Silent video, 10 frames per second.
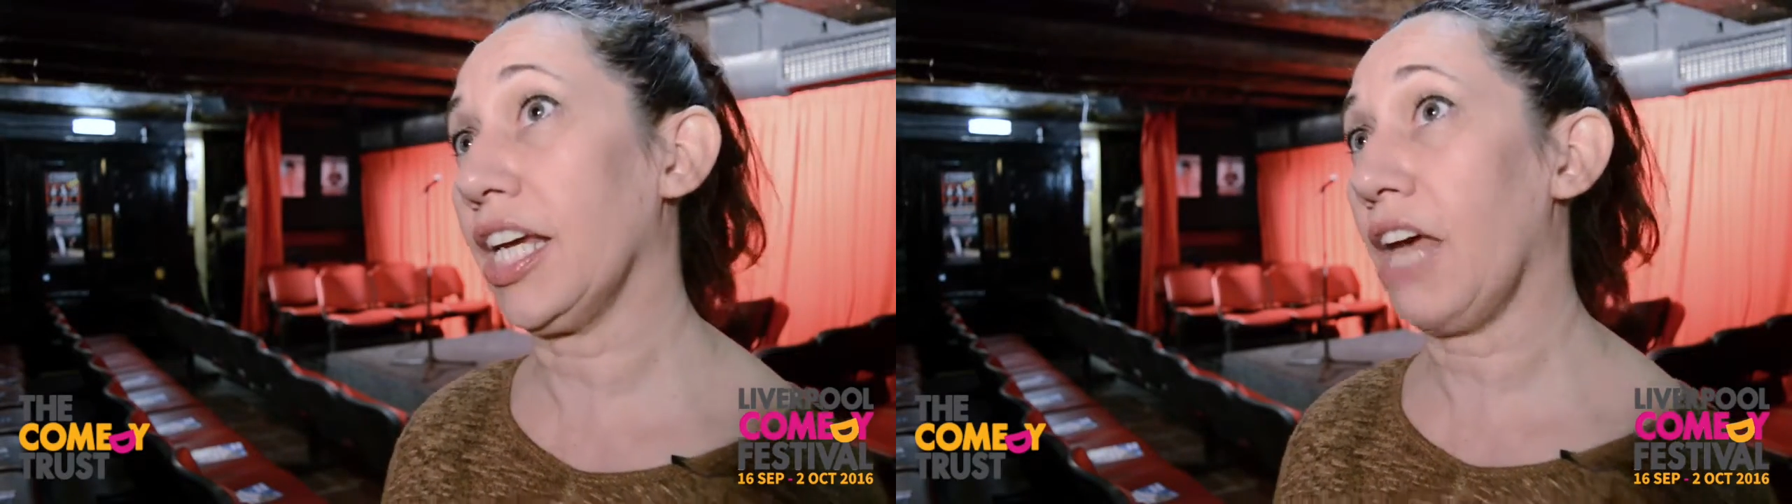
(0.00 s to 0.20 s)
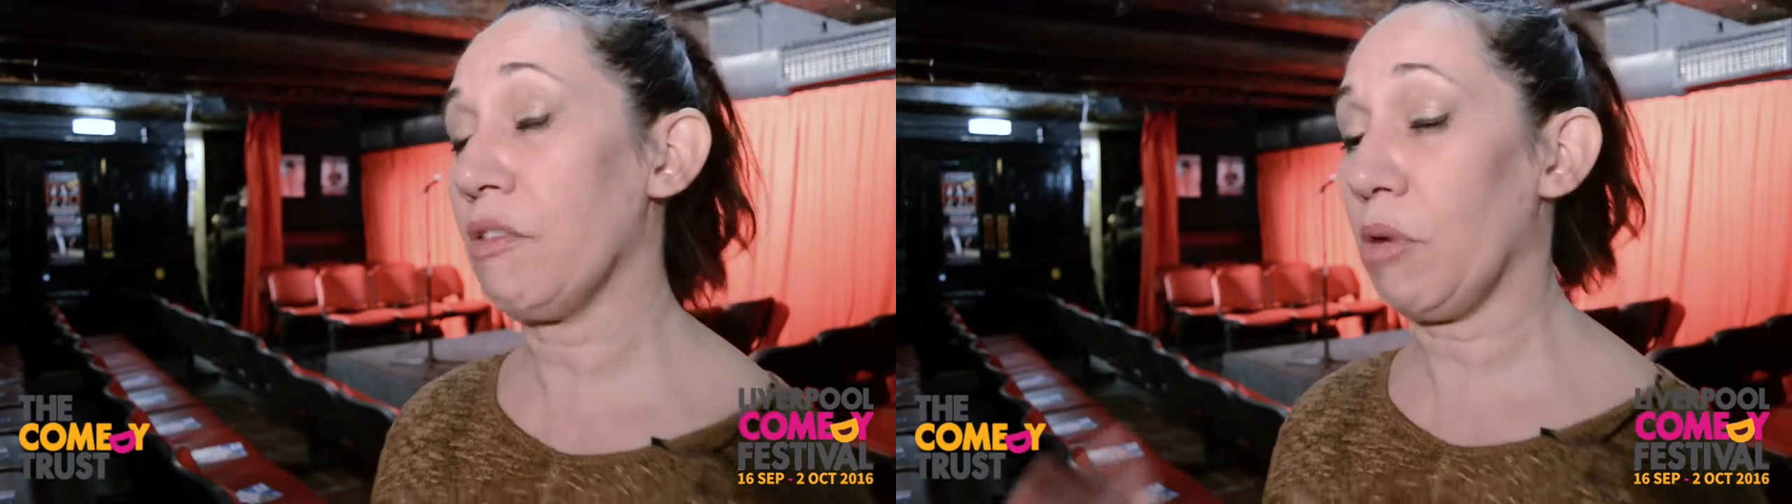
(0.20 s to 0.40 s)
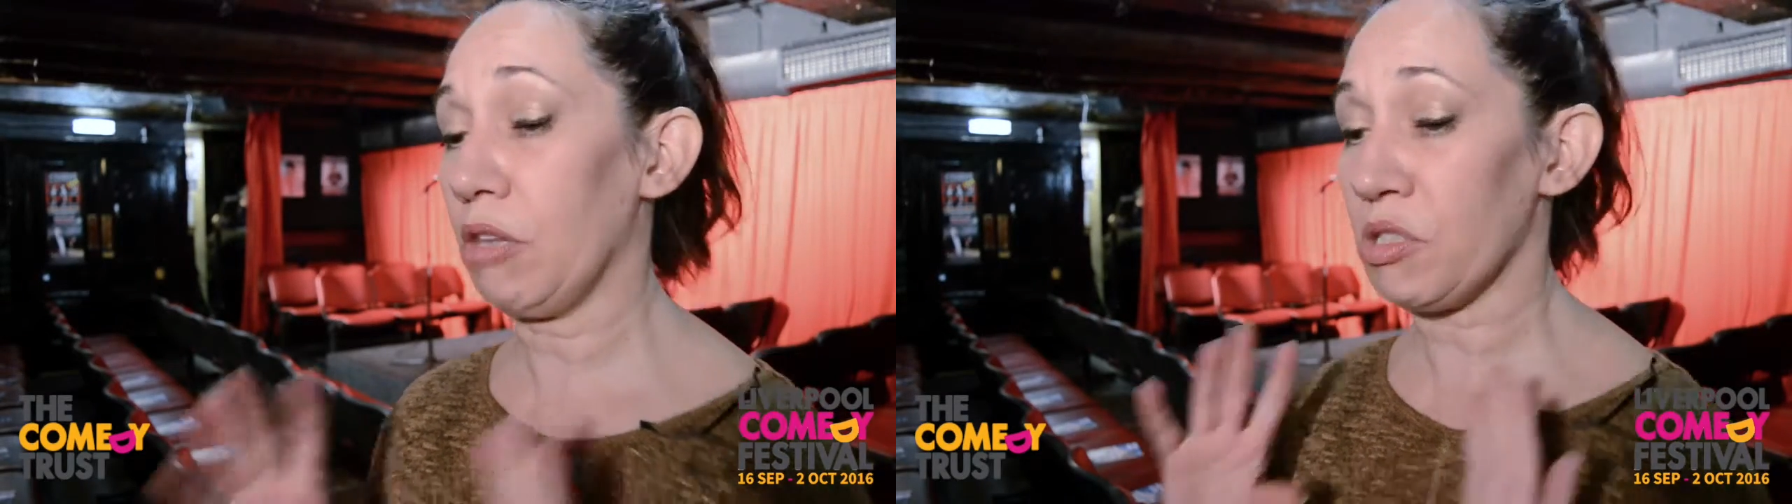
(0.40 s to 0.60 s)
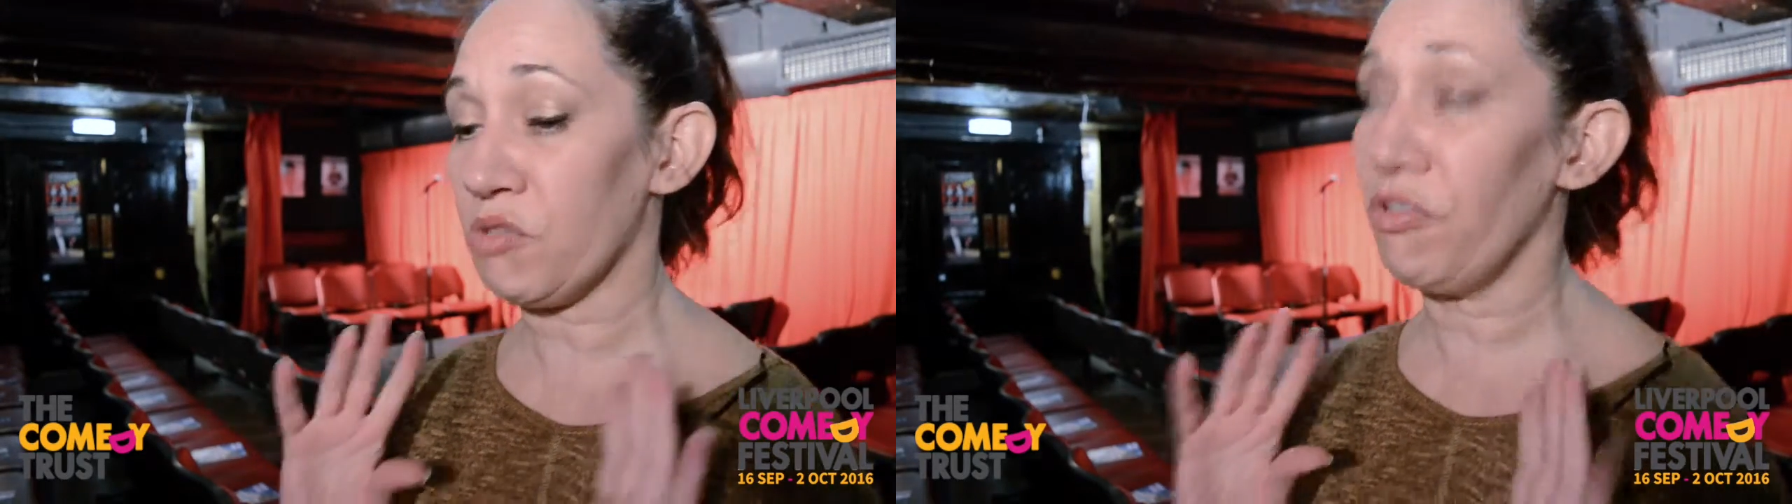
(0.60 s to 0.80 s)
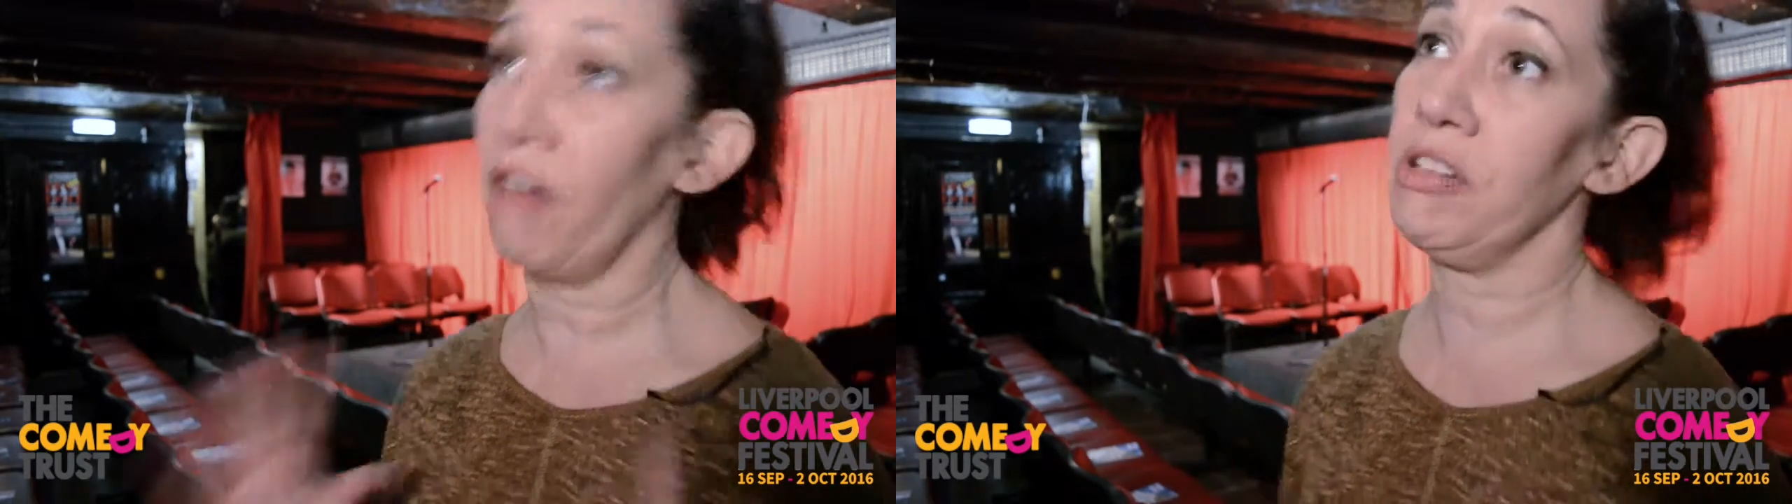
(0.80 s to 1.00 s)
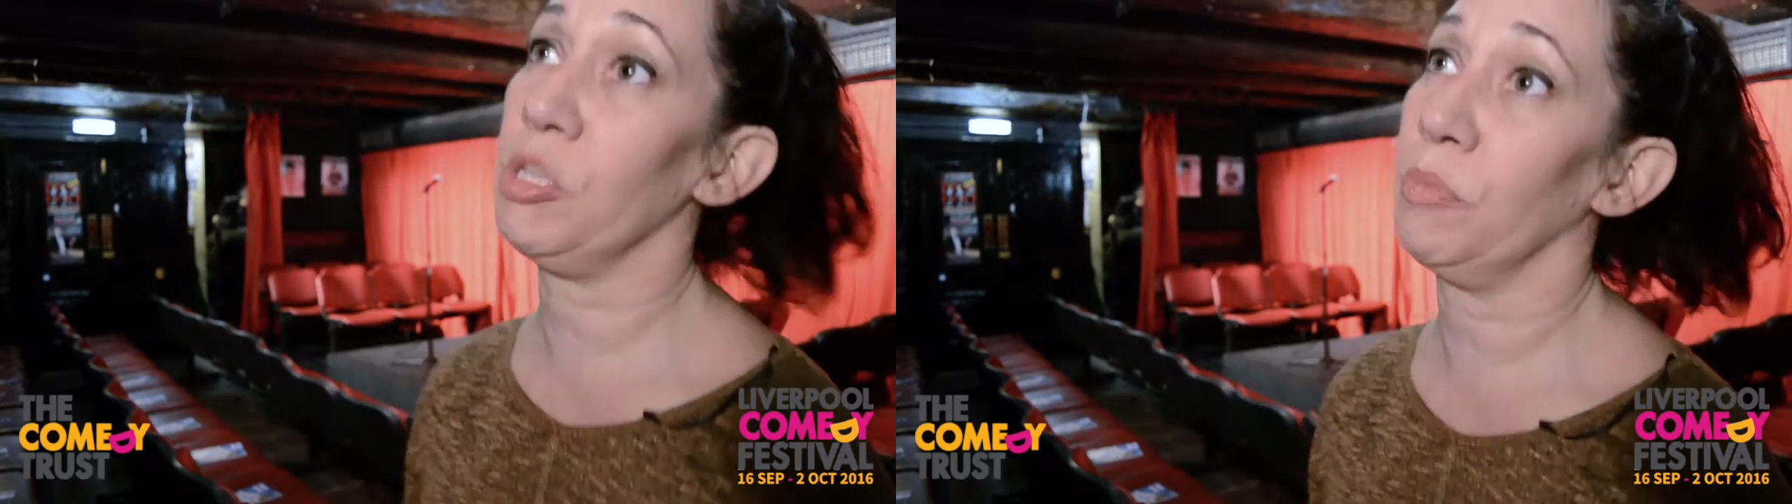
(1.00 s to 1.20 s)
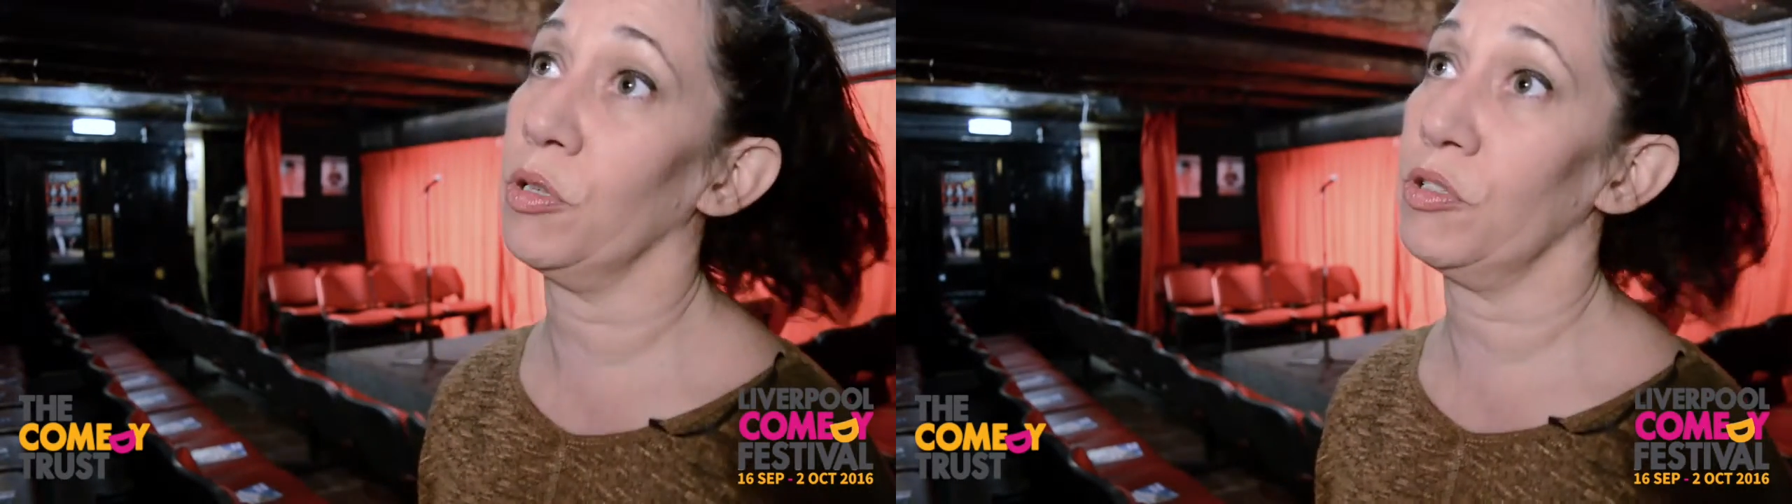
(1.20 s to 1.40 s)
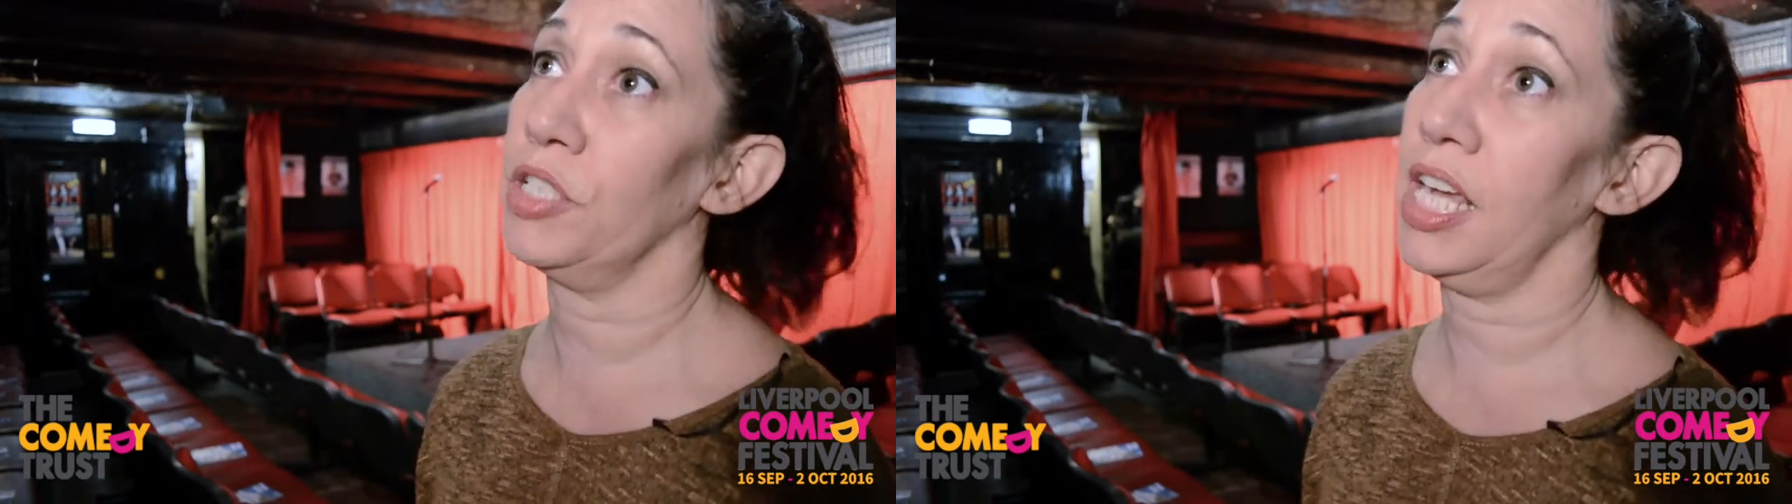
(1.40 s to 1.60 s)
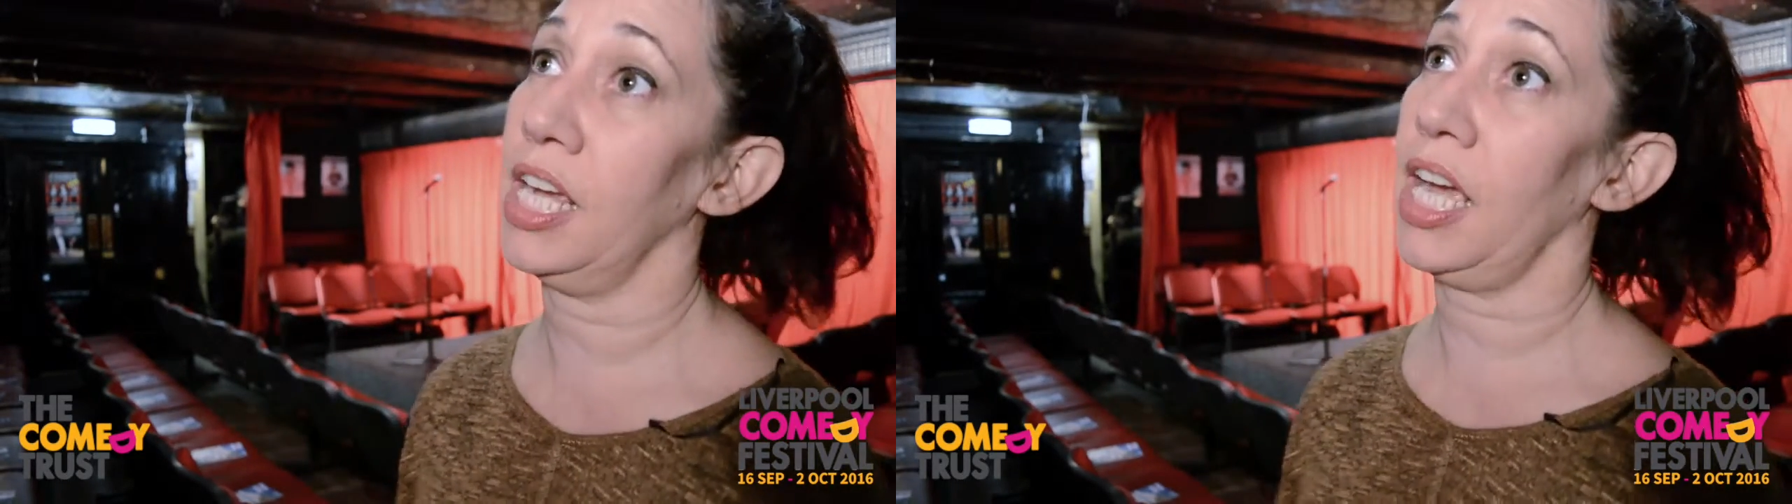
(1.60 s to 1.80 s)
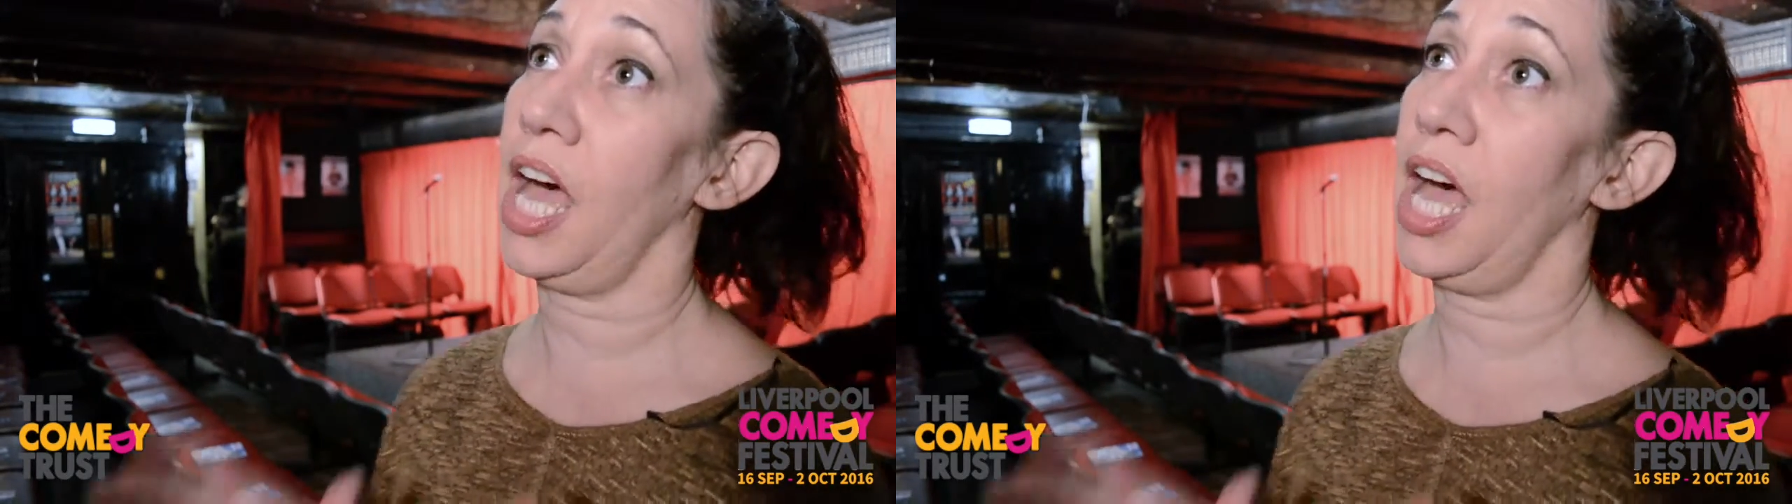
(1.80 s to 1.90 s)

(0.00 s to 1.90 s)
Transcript: Everybody was very supporting.